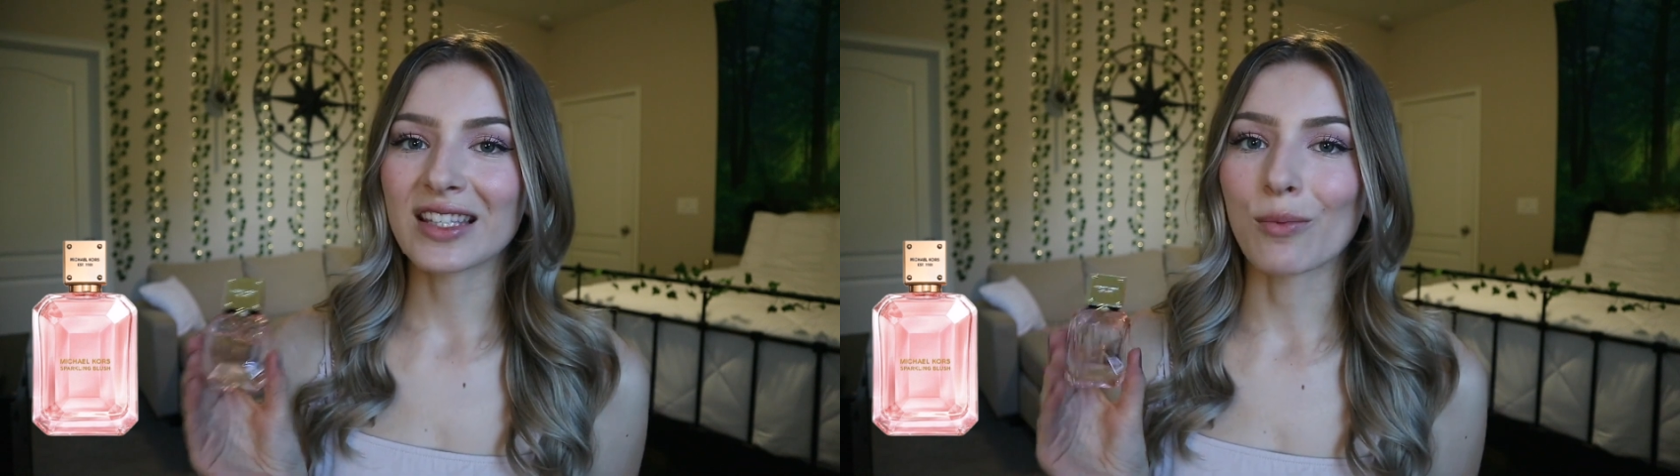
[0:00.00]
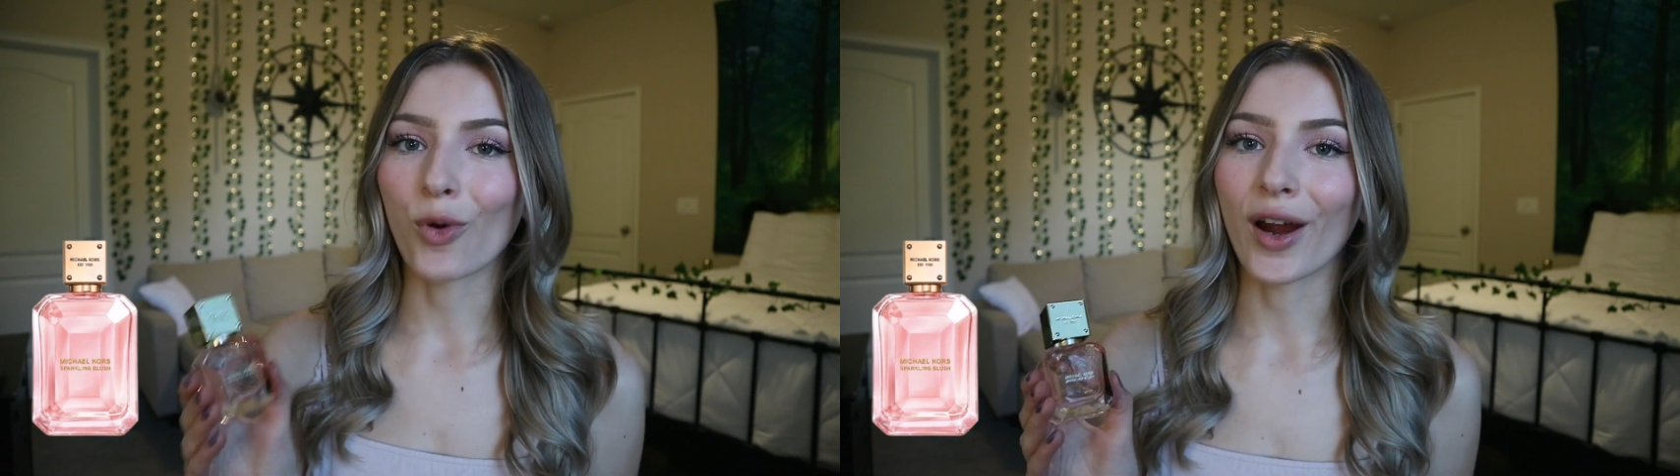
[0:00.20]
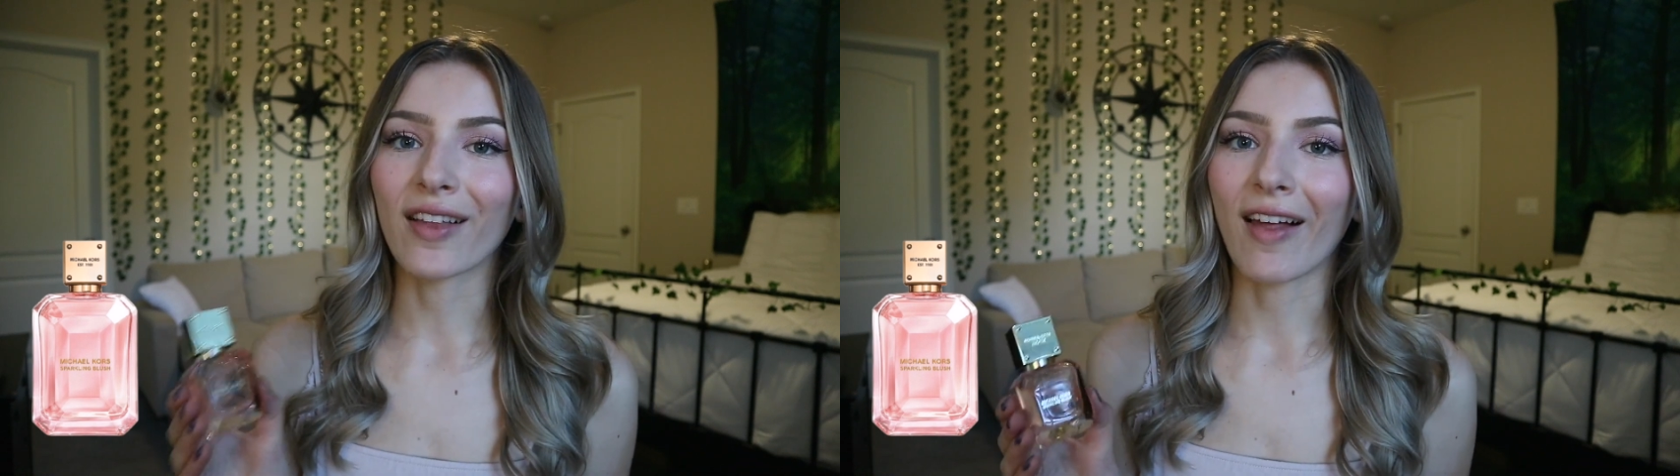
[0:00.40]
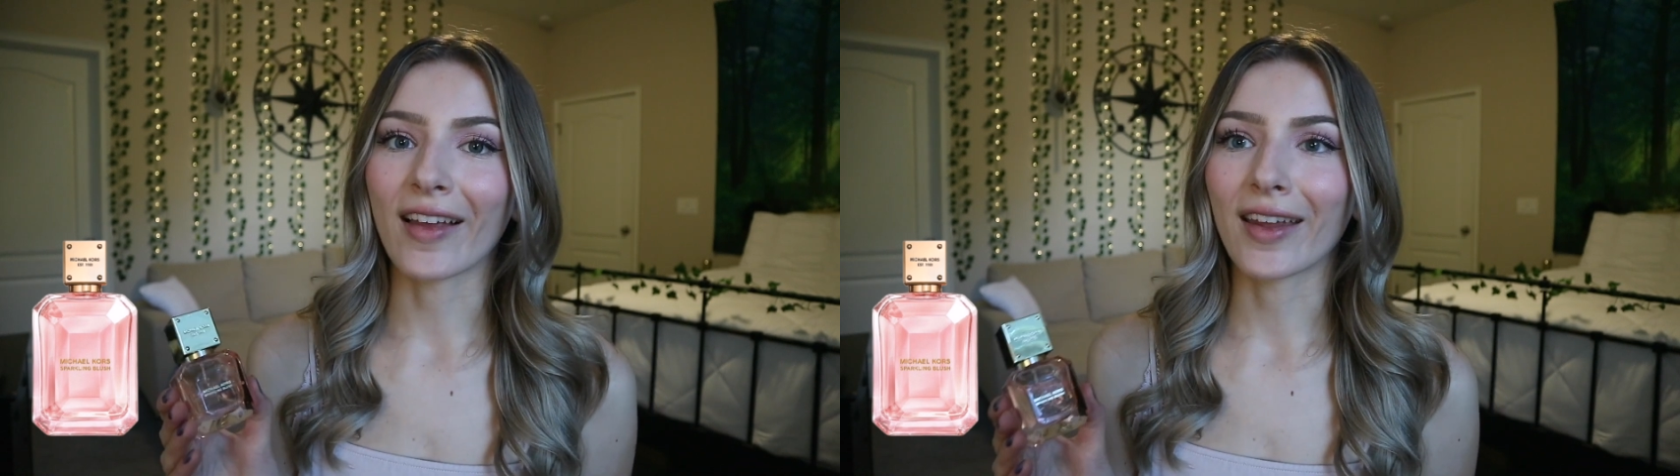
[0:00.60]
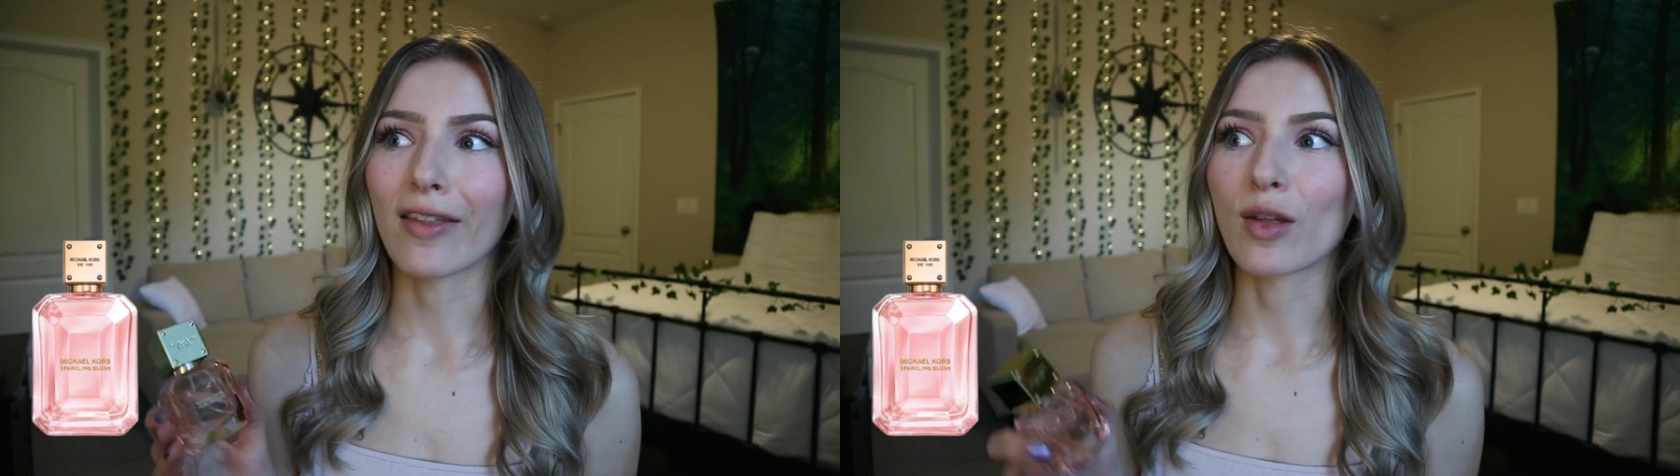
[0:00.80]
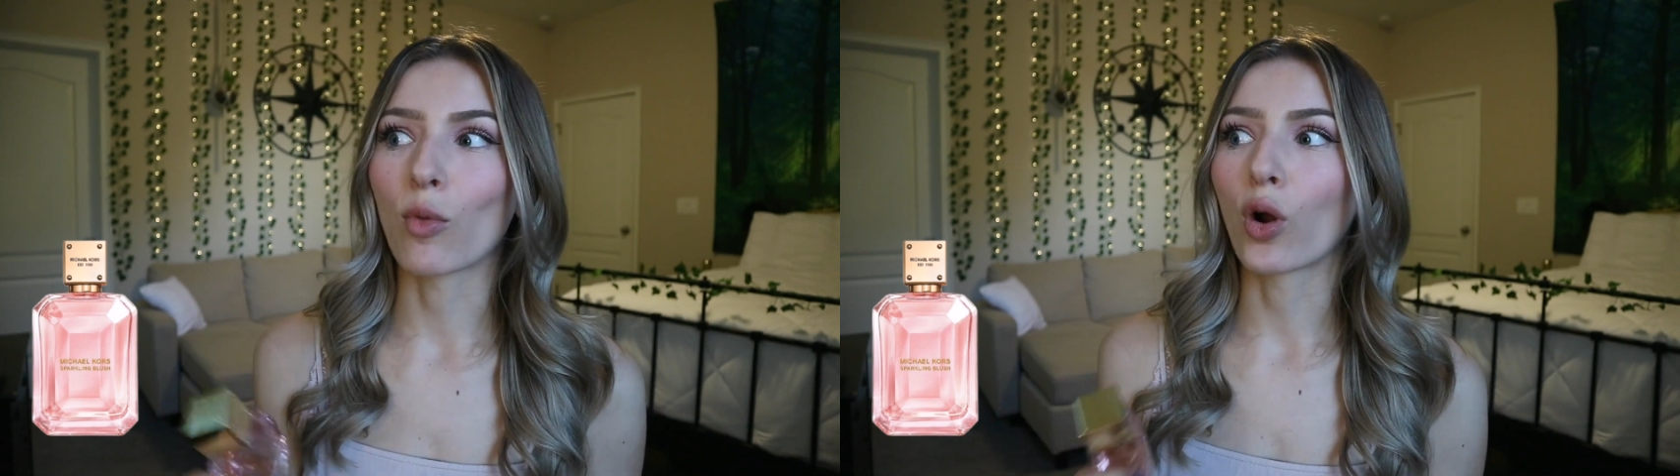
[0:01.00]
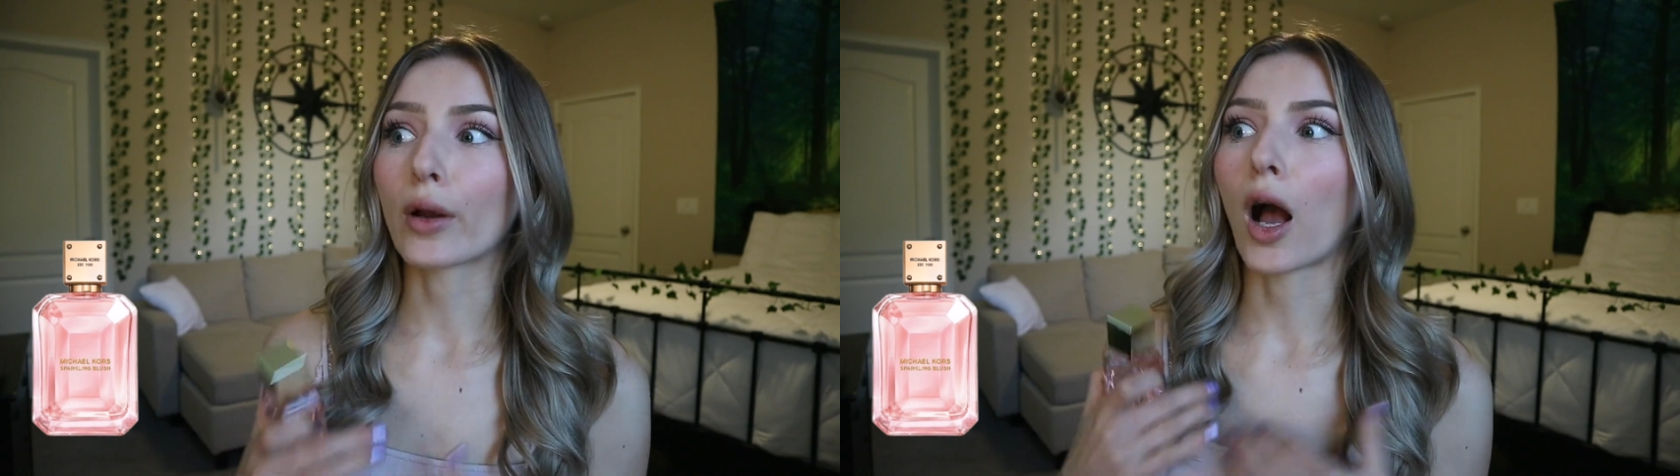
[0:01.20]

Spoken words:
the more I like it, the more